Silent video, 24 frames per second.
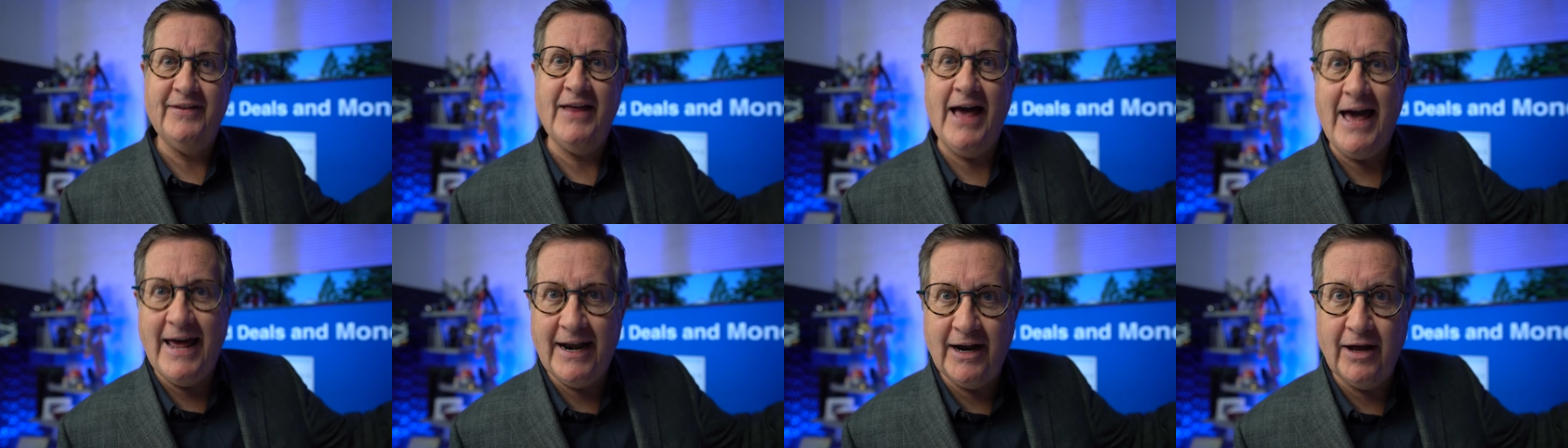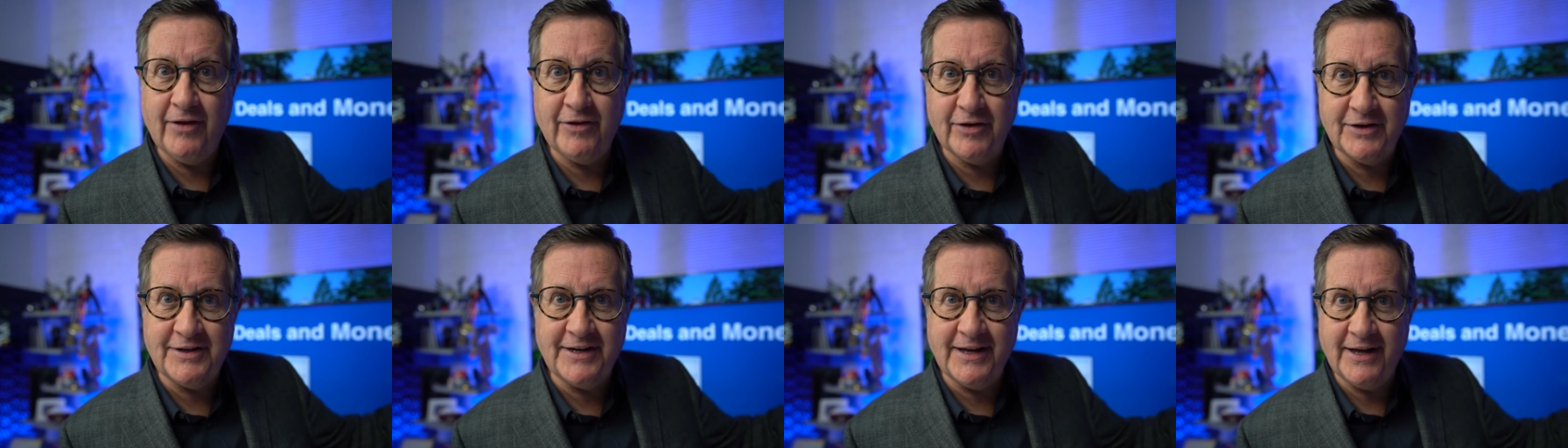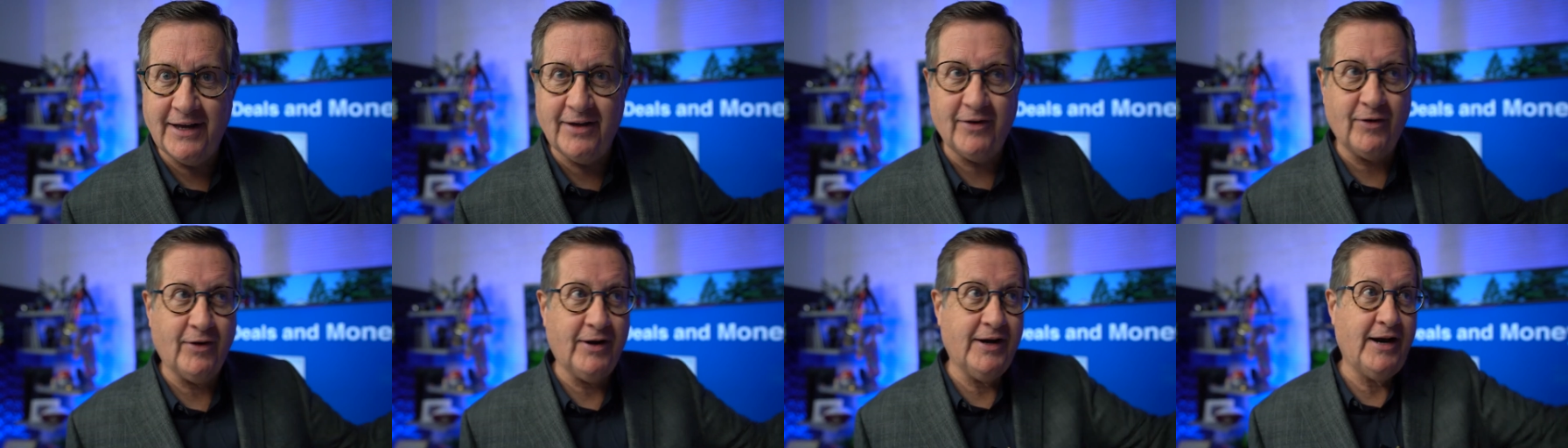that other
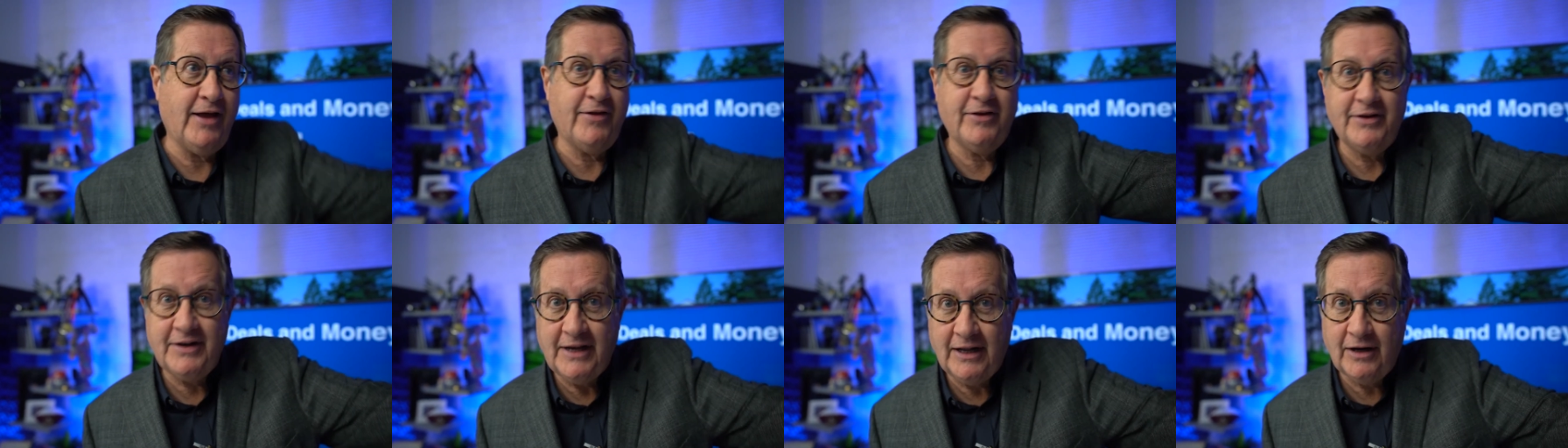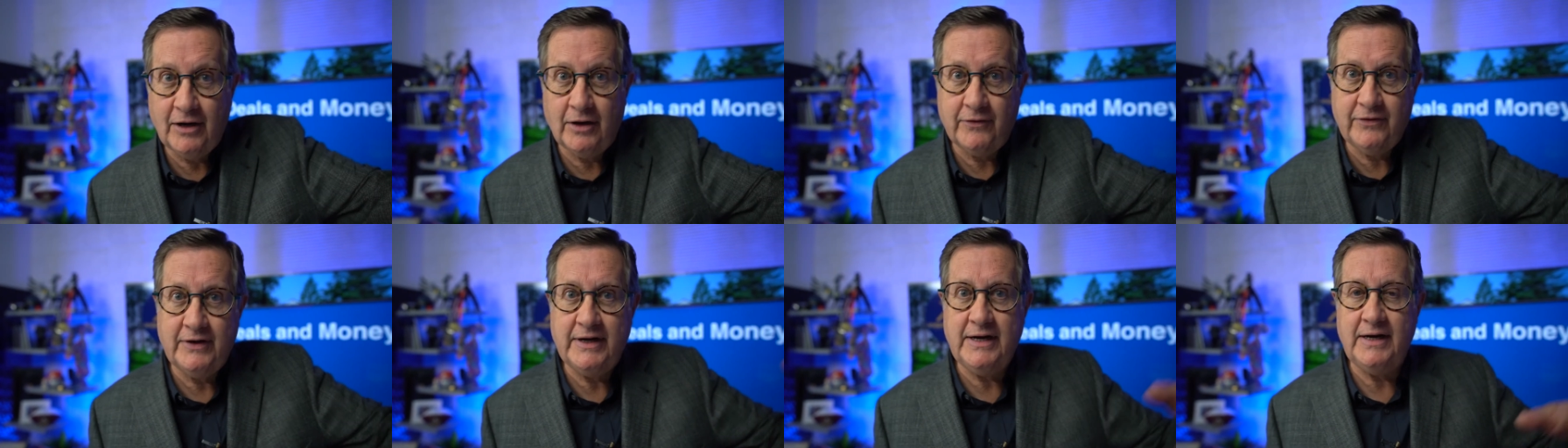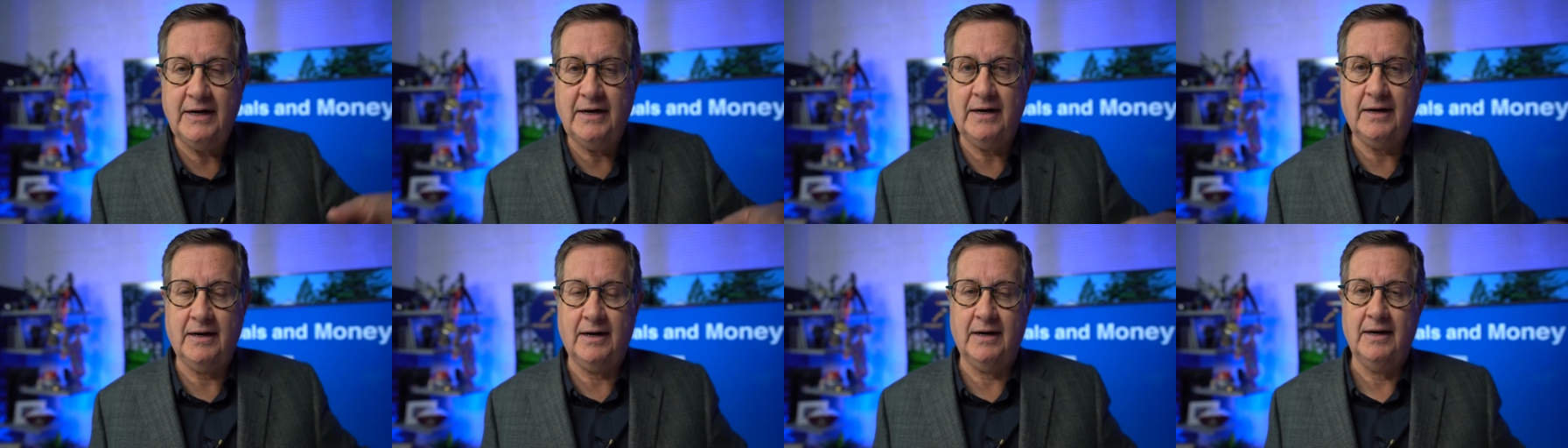deal or another deal over
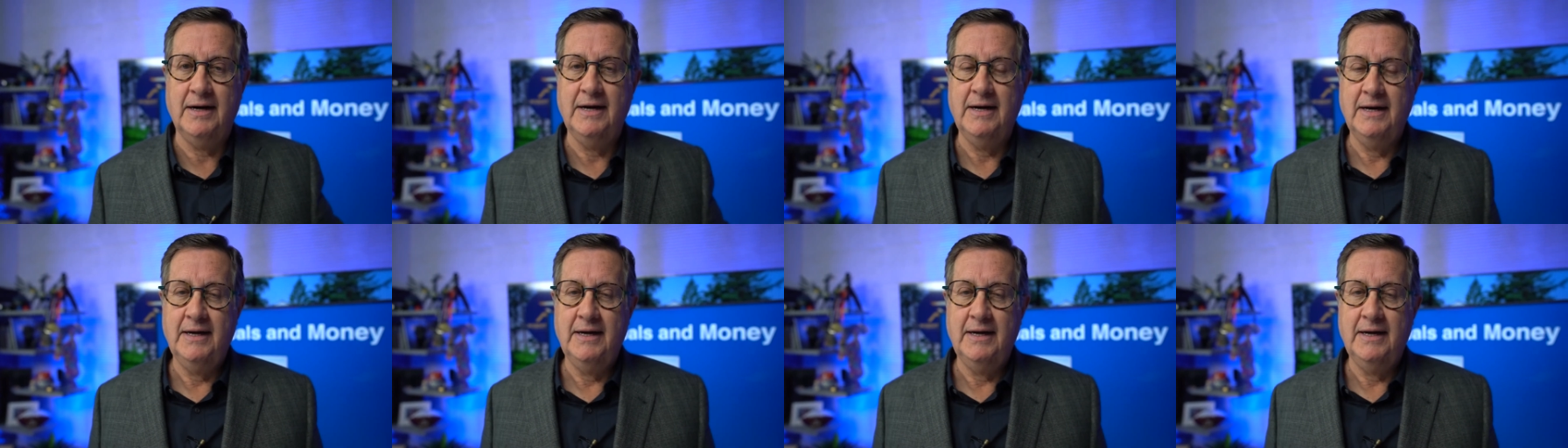here.